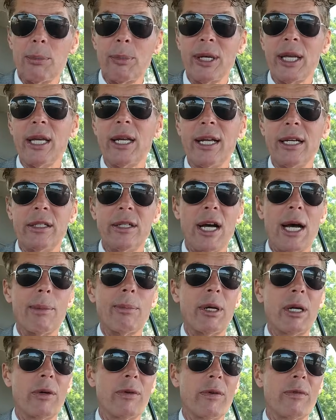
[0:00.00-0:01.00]
going to begin a
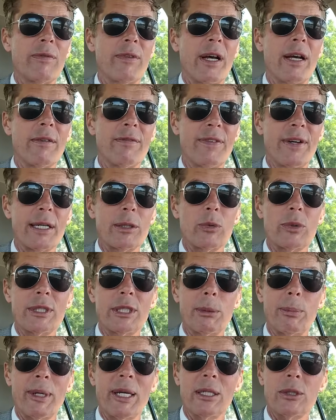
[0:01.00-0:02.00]
domino effect,
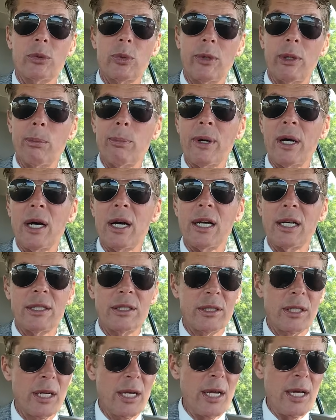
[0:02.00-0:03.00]
which begins with the
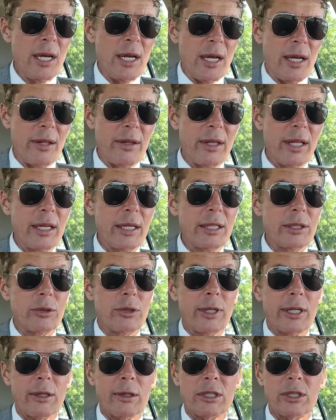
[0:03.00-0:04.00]
bonds, and then it
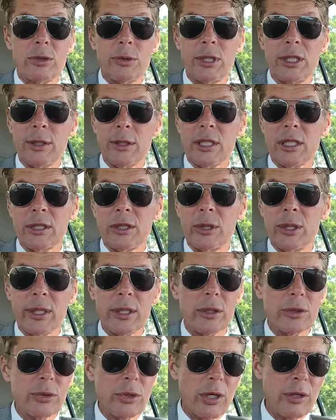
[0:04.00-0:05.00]
tri tri
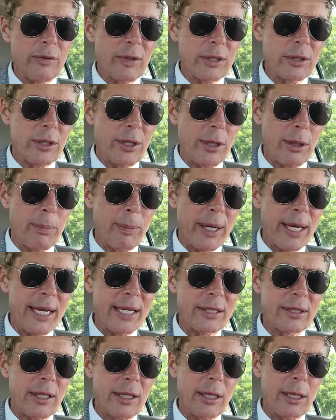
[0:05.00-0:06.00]
trickles over into the
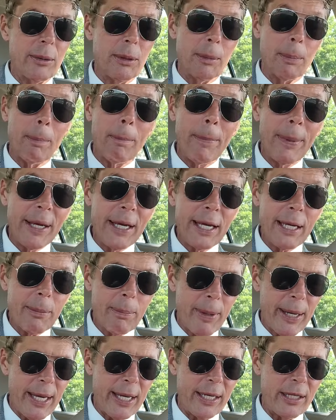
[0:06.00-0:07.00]
banks, and that the
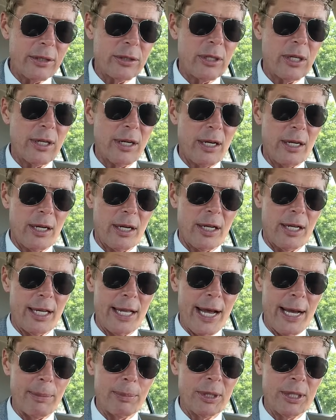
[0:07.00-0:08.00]
big banks are going to
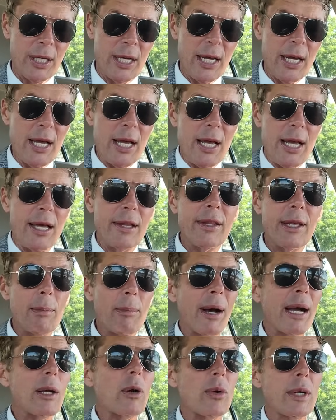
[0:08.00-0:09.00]
collapse. And then
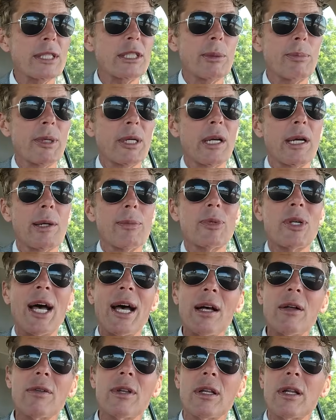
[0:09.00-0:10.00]
my question becomes,
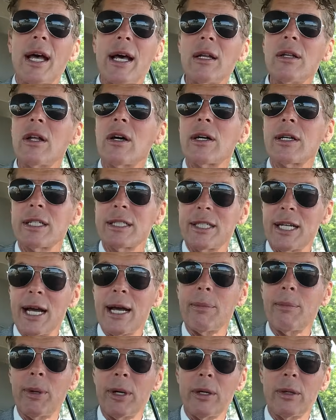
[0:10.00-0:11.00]
how, how long a
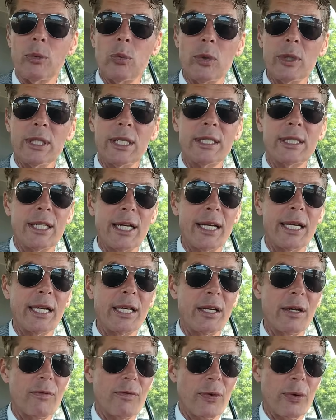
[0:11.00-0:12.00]
time period will it
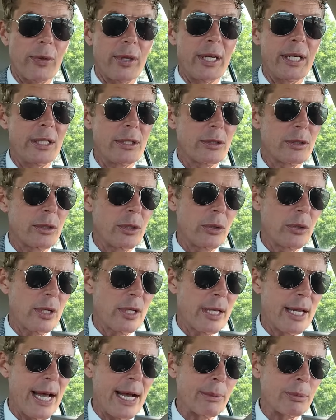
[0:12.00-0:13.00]
take for these to
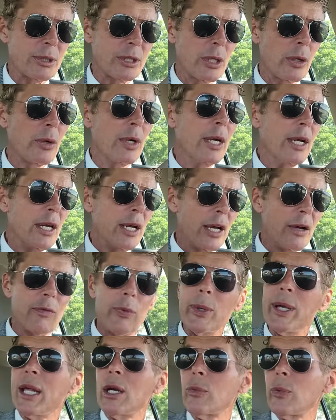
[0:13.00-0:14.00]
collapse? So if
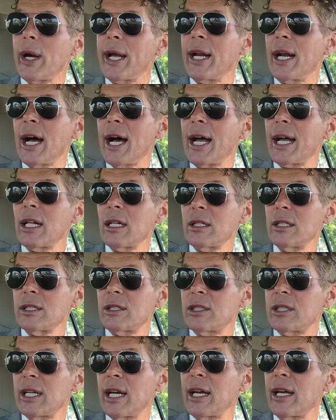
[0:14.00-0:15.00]
we get a rate hike,
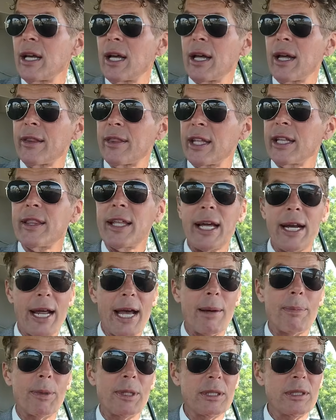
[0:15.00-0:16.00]
let's say, I think that
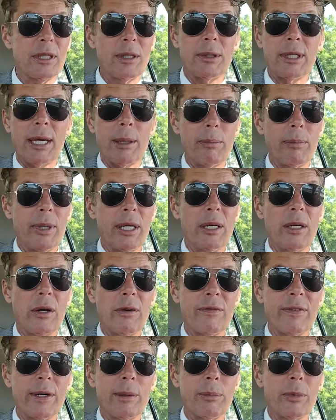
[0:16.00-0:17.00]
happens in like
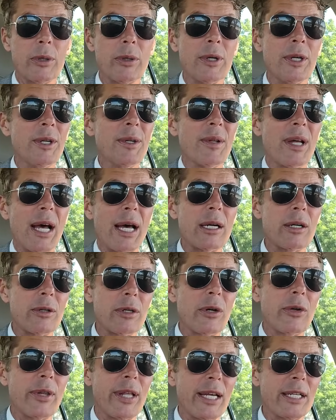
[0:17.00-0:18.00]
mid-November. I
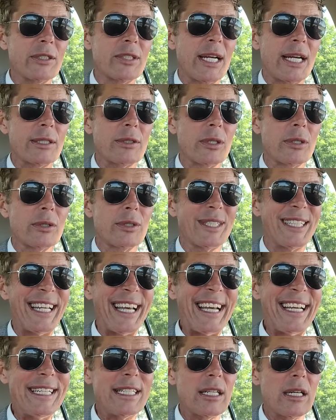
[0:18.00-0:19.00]
don't know the exact
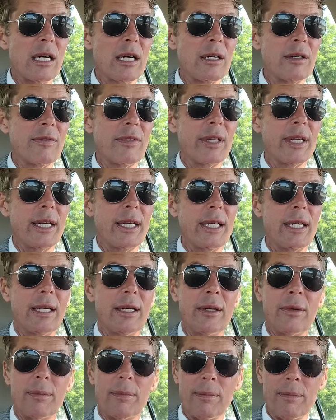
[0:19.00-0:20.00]
date of
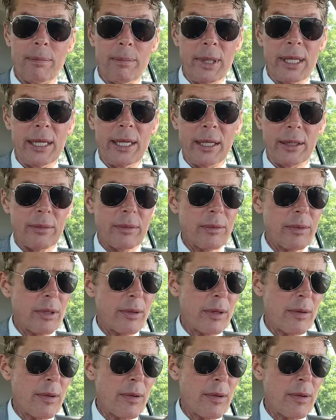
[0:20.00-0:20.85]
the meeting,